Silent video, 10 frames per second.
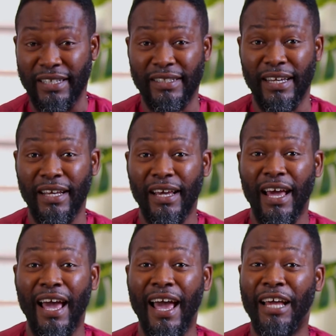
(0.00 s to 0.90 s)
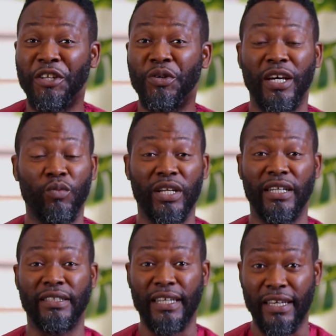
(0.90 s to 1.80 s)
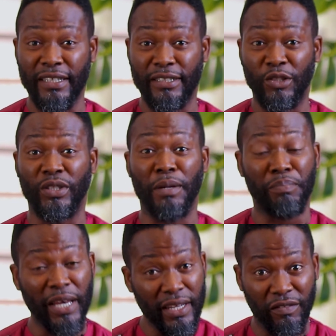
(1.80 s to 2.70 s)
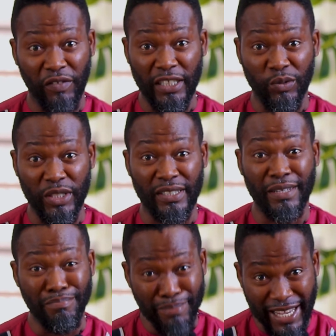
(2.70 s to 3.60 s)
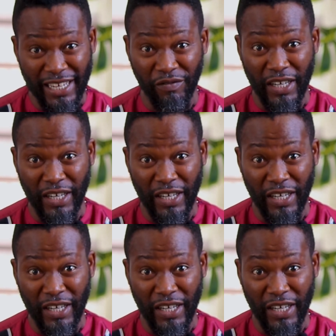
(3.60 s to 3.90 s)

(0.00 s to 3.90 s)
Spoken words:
realize what I wouldn't have access to. Then I can